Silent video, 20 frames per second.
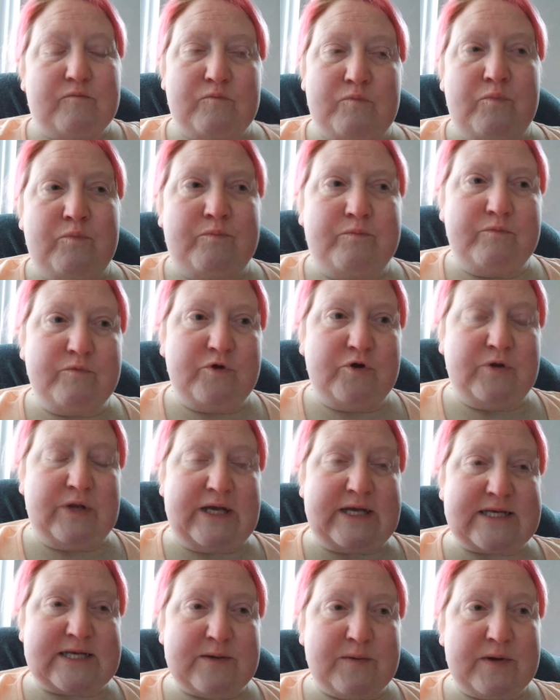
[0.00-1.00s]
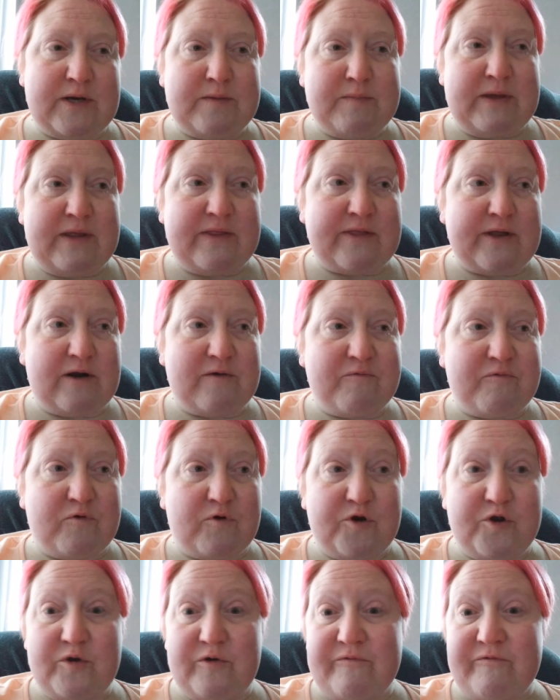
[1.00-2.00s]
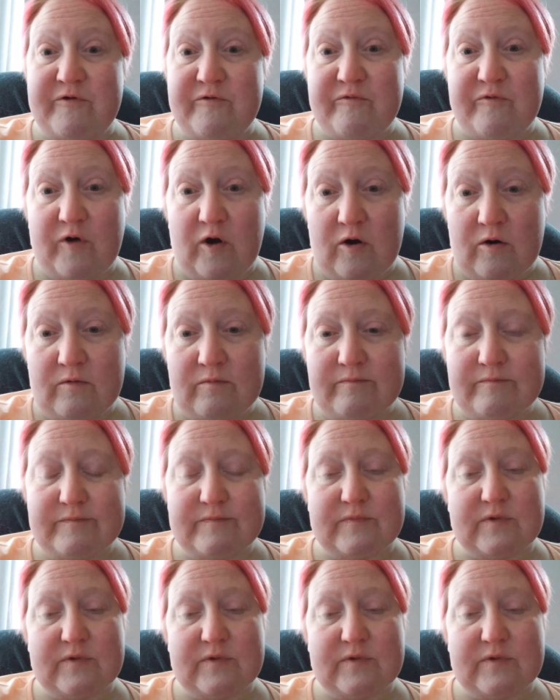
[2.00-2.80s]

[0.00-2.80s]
You need someone to be there for you if you fall.